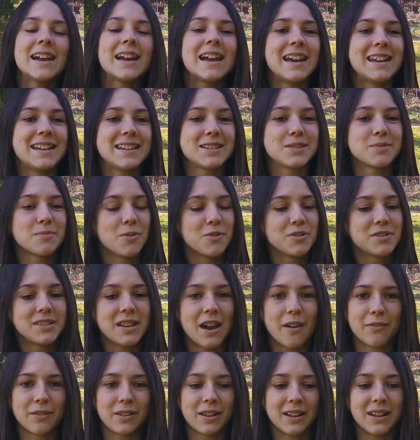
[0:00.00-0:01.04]
It is most
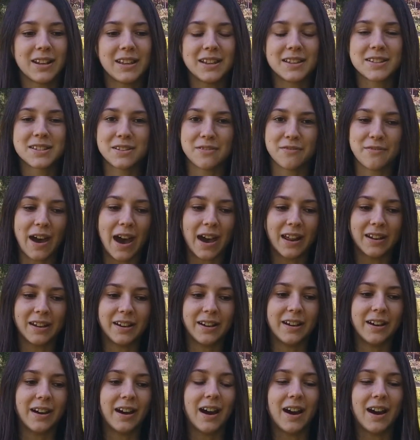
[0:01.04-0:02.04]
definitely Savannah.